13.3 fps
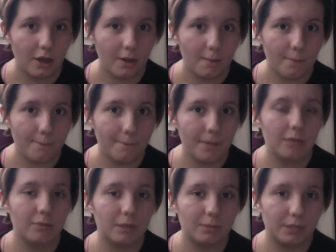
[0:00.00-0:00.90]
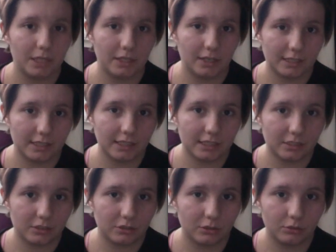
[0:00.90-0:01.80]
maybe it'd be an idea
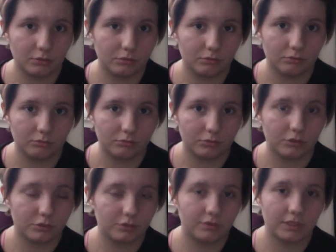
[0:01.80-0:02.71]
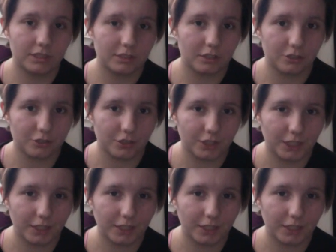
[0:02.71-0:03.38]
to do some research on it.